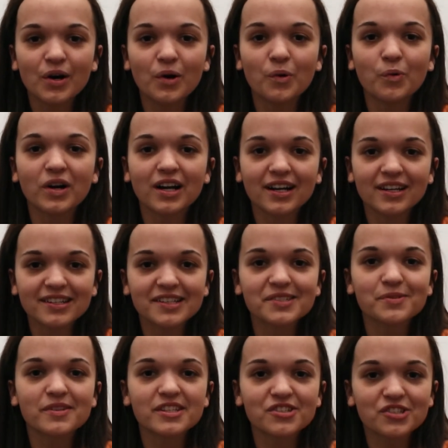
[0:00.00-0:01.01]
what God
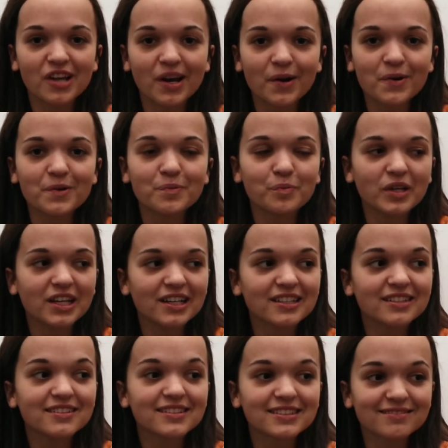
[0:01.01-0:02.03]
does with this channel
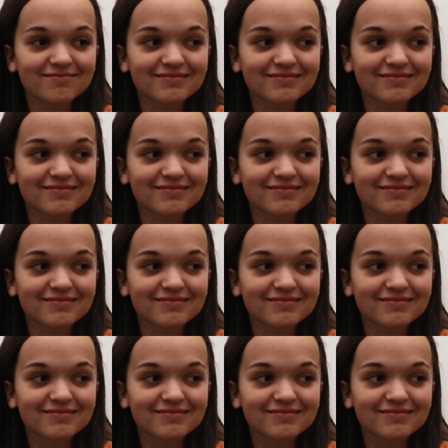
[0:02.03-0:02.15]
because